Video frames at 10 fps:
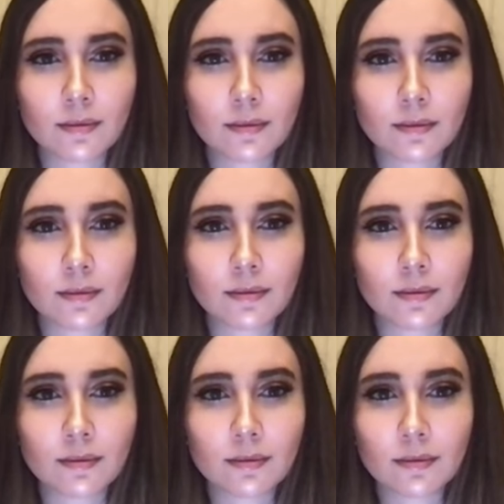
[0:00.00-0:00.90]

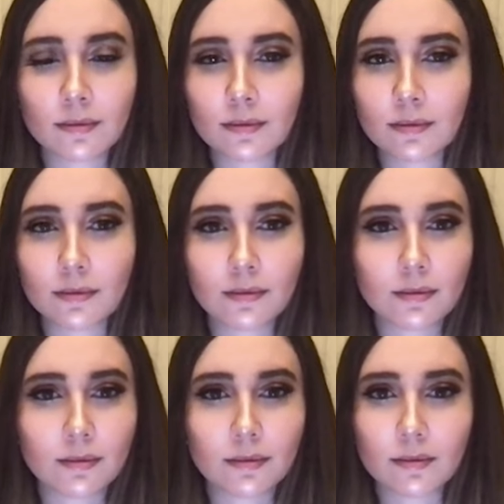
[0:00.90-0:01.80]

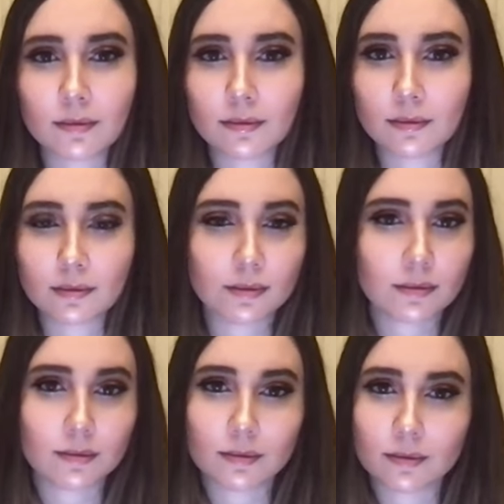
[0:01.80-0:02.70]

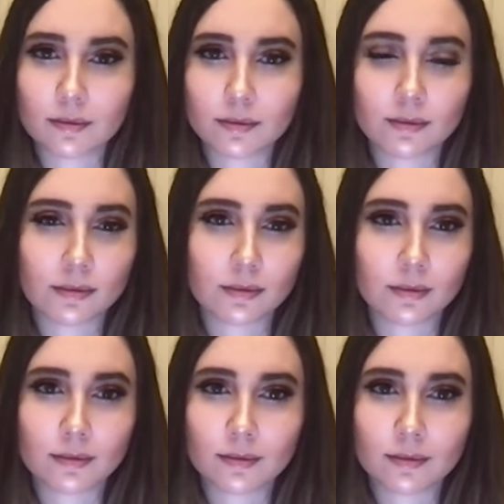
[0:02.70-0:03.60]

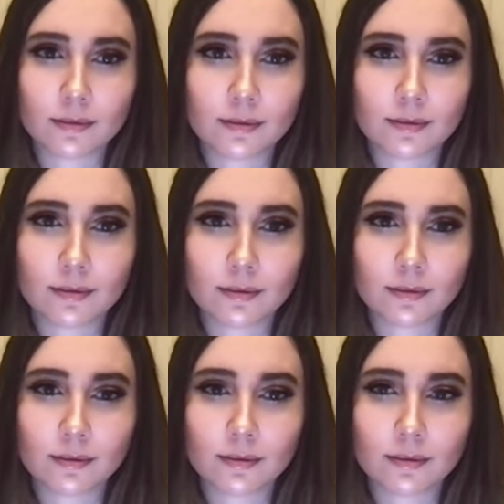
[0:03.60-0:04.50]

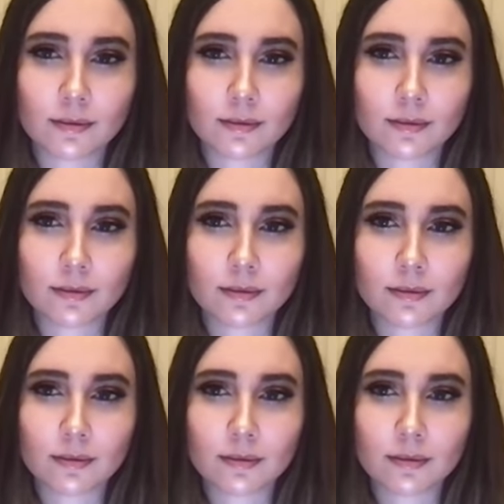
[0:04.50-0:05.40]

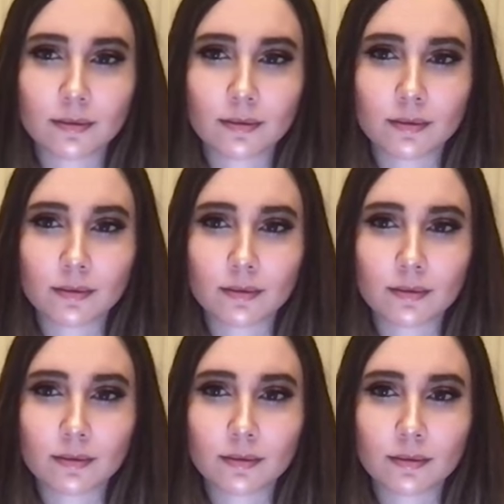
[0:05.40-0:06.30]

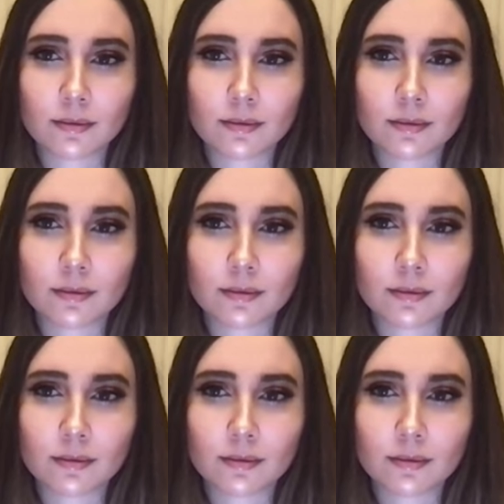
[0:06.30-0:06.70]
The person shown says nothing.